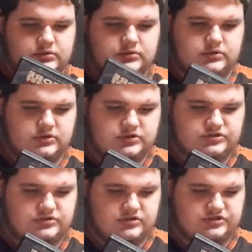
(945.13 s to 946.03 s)

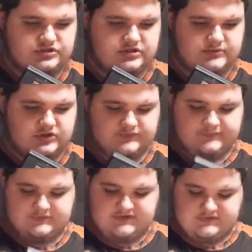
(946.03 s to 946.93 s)
There's crust on my
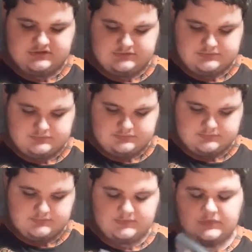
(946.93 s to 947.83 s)
DVD.
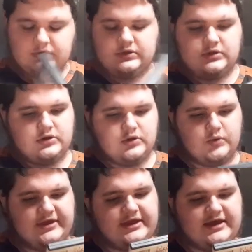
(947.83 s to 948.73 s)

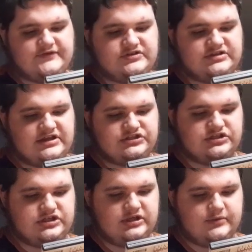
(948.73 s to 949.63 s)
We have Stacy
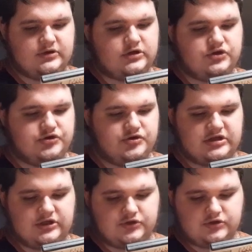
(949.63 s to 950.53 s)
Keibler, Kurt
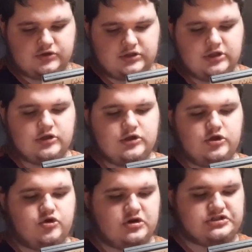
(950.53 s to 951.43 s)
Angle,
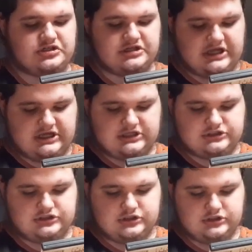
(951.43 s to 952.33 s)
Christian
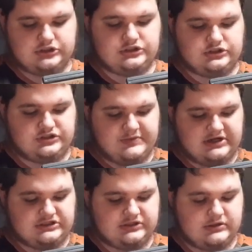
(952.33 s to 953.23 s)
Edge,
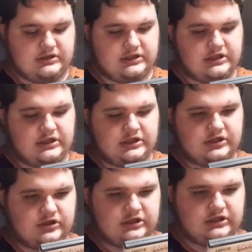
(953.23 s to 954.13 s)
Spike Dudley,
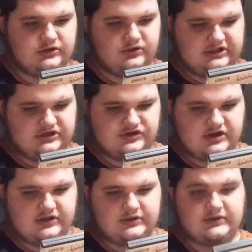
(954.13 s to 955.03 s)

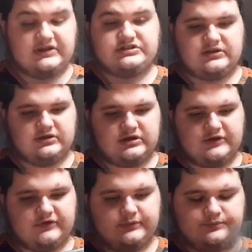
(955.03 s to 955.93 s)
Lita. That's on the
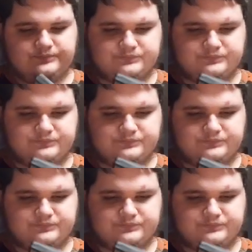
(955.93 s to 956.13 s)
cover.